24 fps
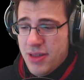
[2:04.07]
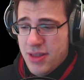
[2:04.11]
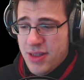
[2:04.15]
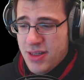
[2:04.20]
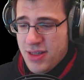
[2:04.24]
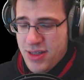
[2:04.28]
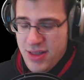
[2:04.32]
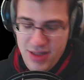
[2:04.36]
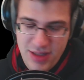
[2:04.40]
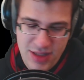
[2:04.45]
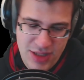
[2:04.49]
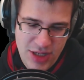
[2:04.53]

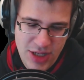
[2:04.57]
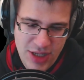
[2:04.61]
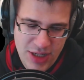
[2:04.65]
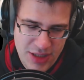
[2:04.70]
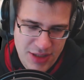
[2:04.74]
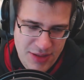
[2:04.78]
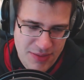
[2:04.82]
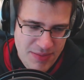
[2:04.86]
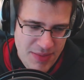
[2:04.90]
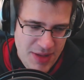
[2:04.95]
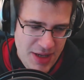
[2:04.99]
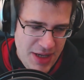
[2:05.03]
this is just
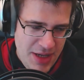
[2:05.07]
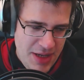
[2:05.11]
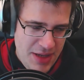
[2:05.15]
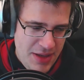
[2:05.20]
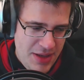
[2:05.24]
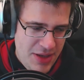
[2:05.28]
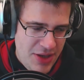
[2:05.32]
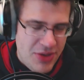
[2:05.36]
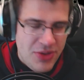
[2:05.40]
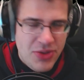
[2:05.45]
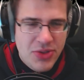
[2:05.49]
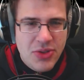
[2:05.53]
my
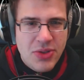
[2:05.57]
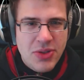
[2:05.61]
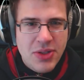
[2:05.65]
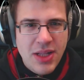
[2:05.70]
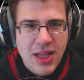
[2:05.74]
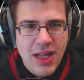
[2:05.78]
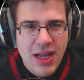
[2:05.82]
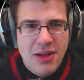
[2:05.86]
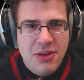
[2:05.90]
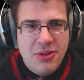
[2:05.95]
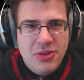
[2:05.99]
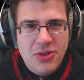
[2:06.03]
usual
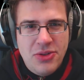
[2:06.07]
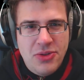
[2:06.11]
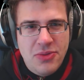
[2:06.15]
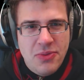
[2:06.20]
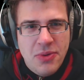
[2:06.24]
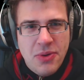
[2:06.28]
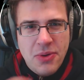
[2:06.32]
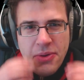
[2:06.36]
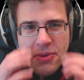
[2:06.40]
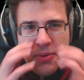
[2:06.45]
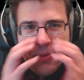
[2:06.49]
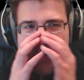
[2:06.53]

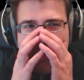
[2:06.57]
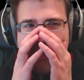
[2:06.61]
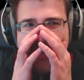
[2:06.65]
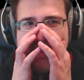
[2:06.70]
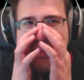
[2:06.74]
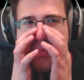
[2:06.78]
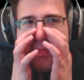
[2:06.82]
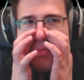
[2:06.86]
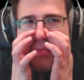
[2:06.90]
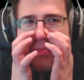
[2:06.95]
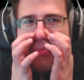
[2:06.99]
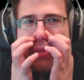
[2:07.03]
outro
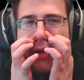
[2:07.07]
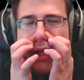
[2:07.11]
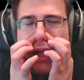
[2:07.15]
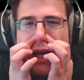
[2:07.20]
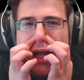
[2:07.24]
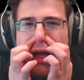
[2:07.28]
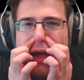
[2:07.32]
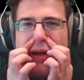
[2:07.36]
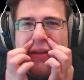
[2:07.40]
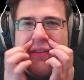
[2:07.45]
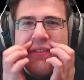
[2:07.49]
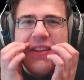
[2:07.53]

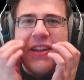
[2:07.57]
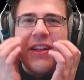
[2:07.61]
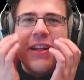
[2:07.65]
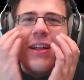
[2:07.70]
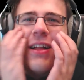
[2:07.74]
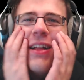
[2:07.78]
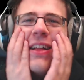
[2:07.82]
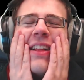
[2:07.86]
palaver.